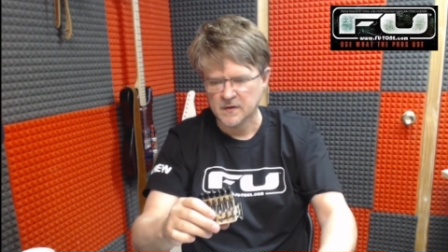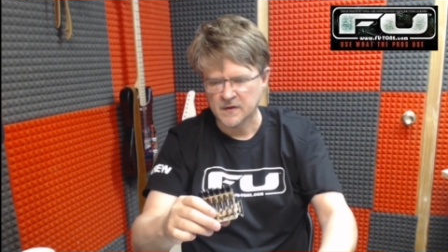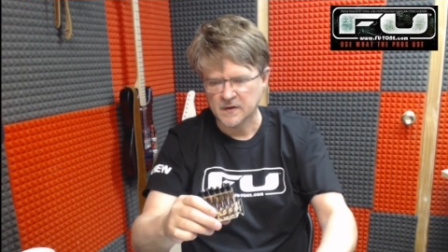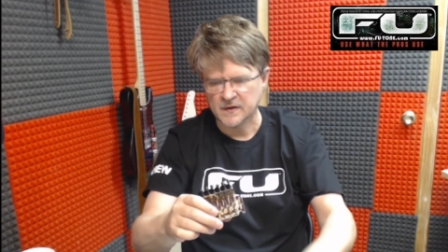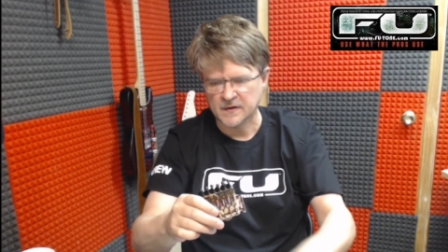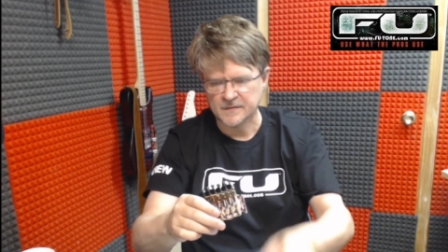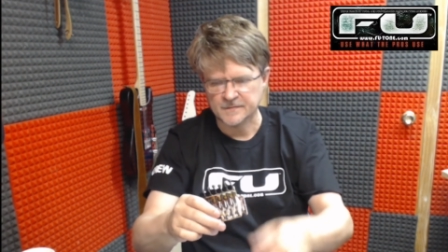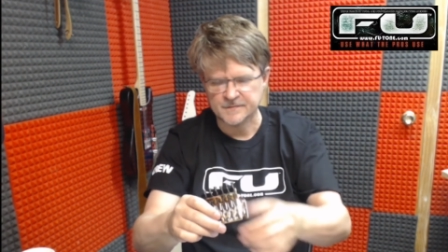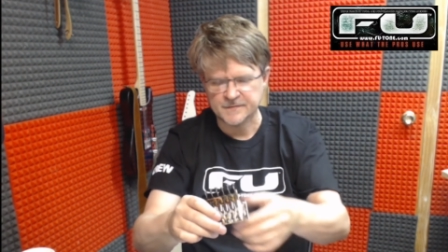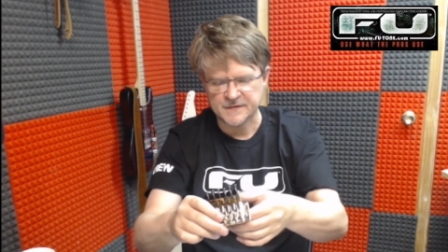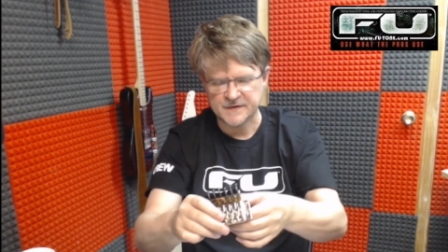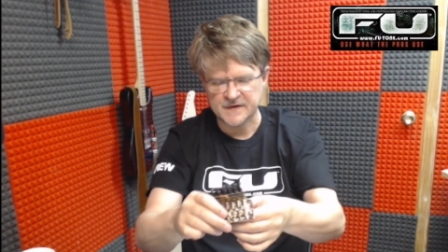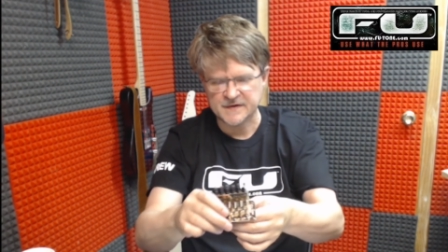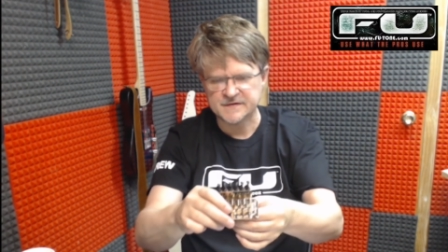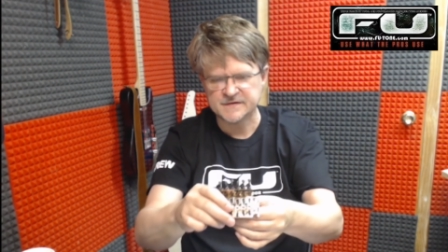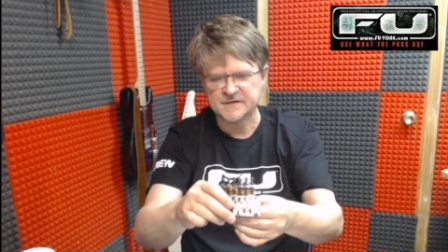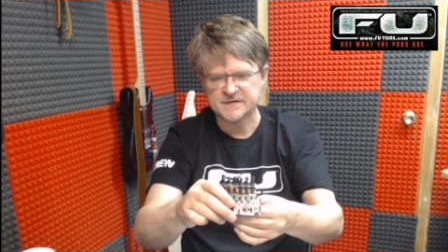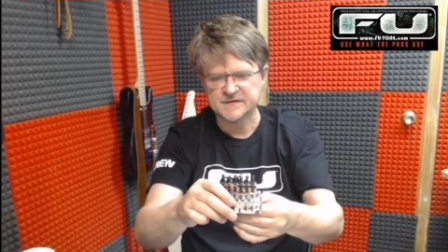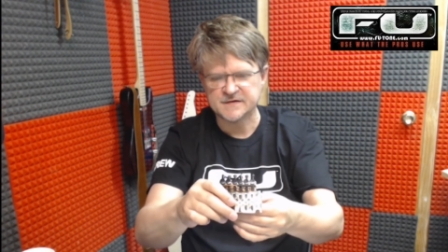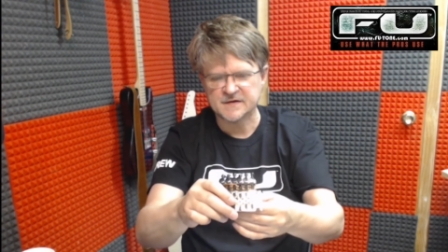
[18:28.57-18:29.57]
You
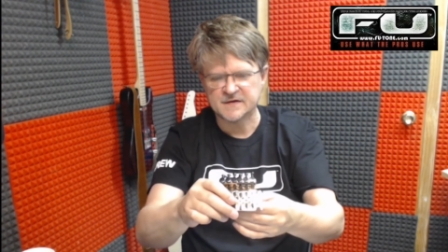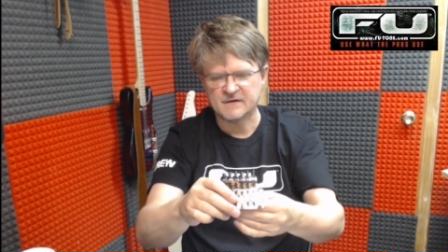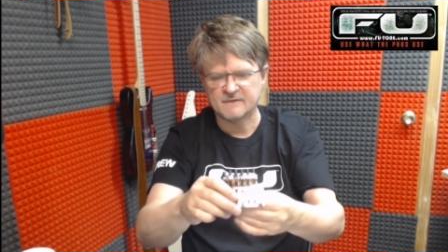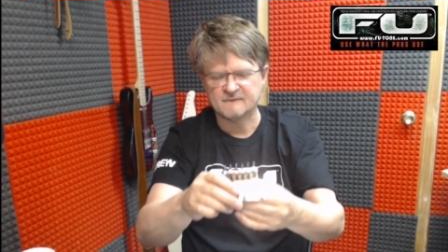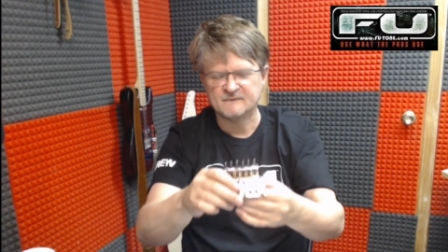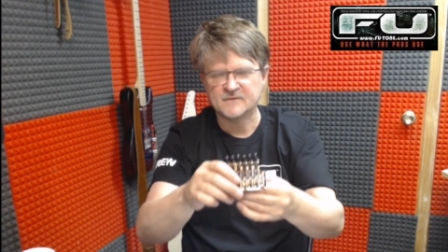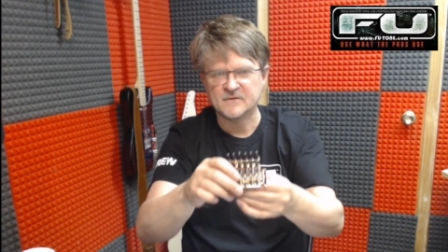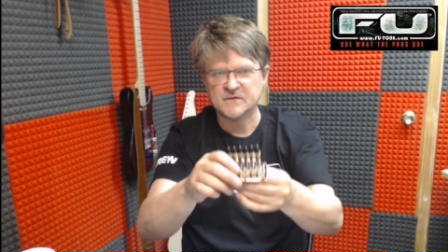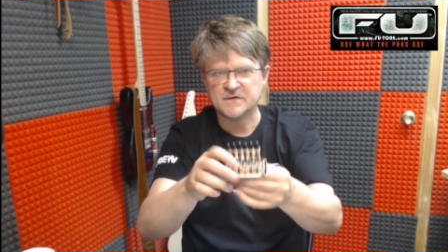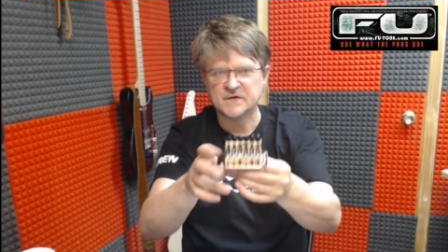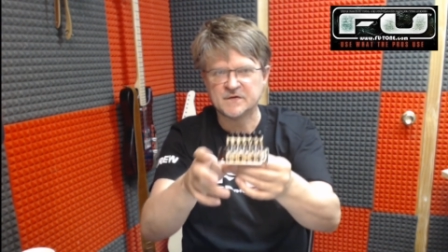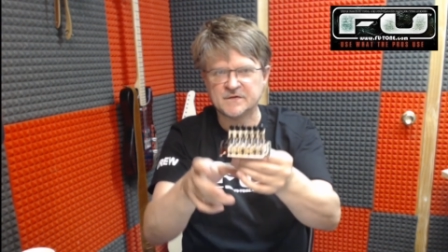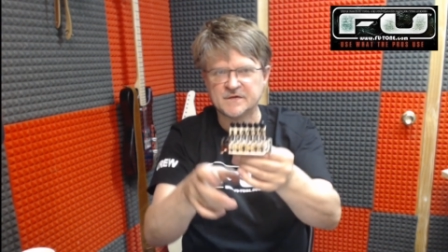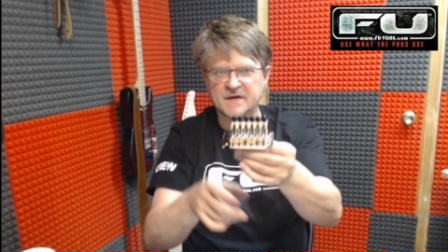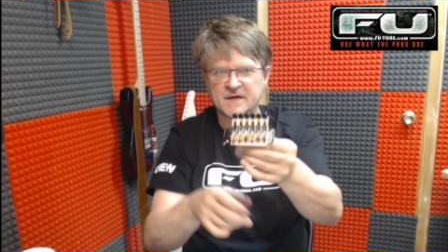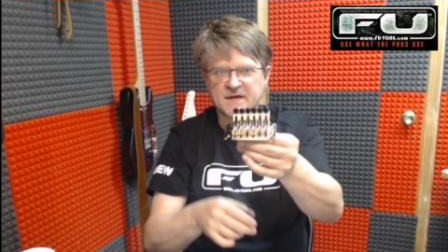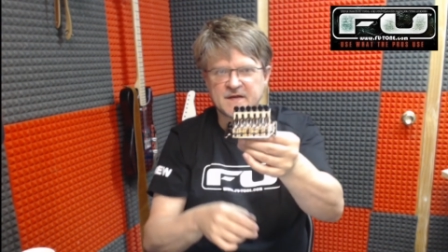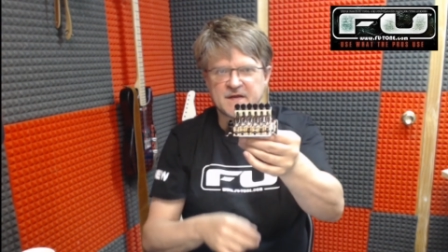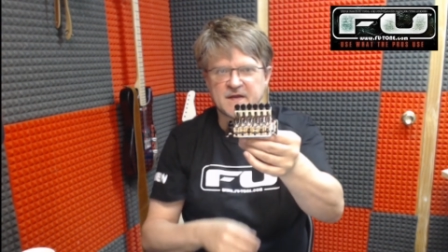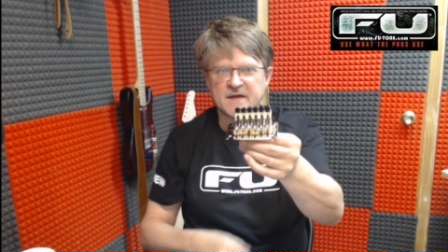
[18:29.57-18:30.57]
guys can check out
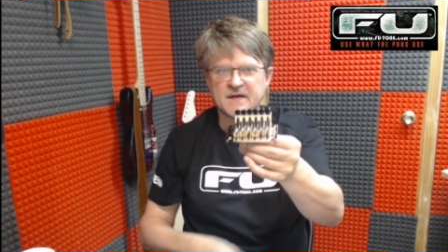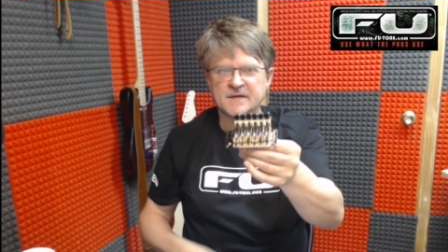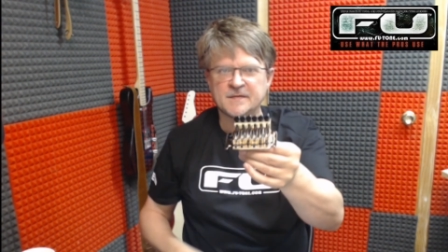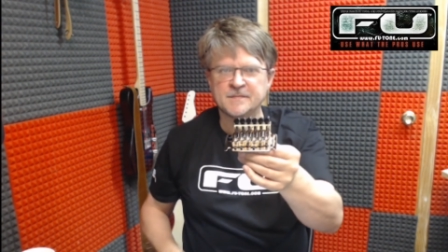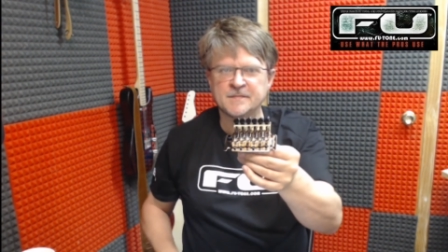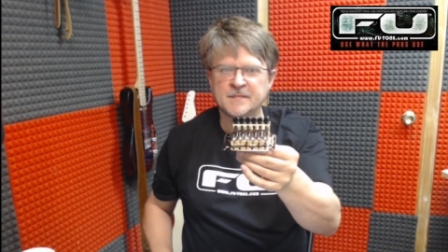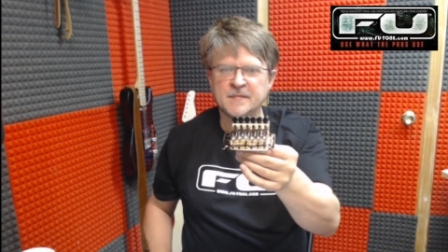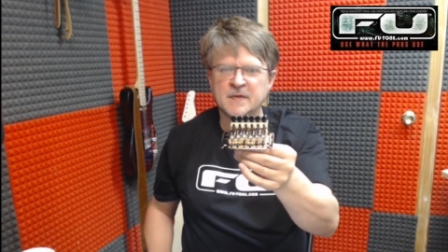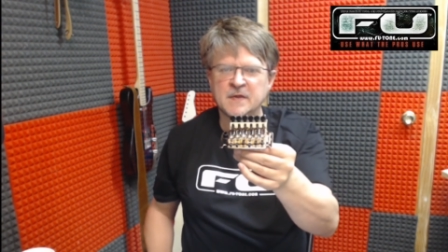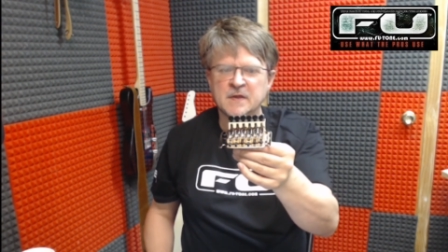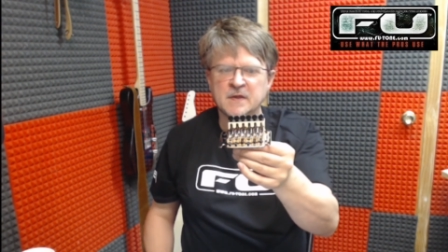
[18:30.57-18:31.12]
futon.com.